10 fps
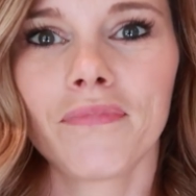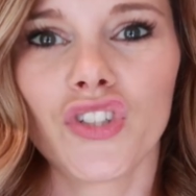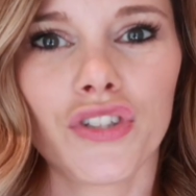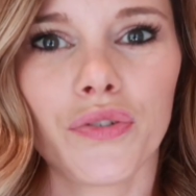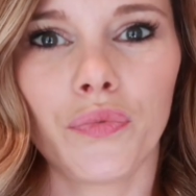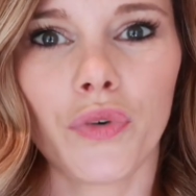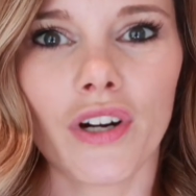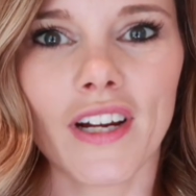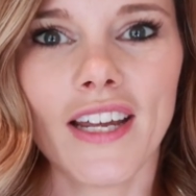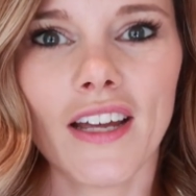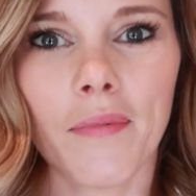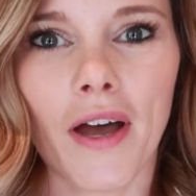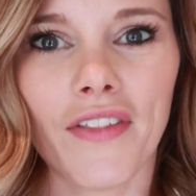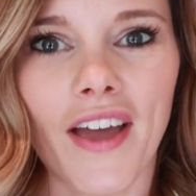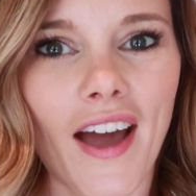just worry
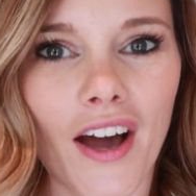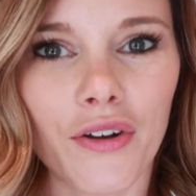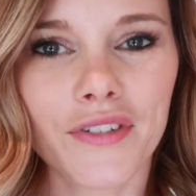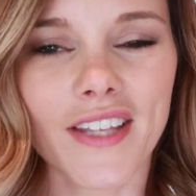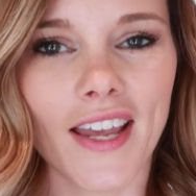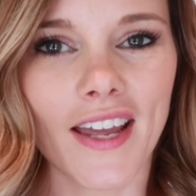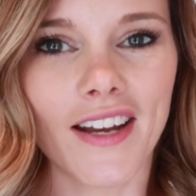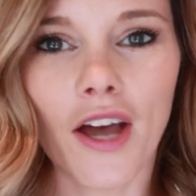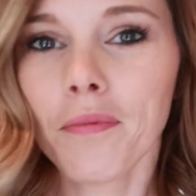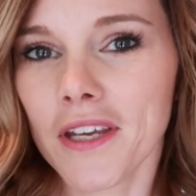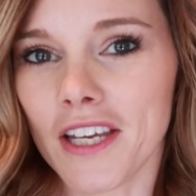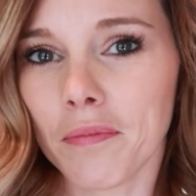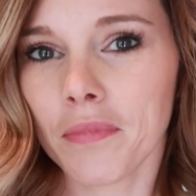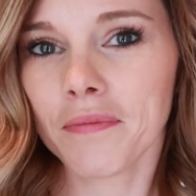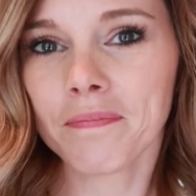about the house and upkeep.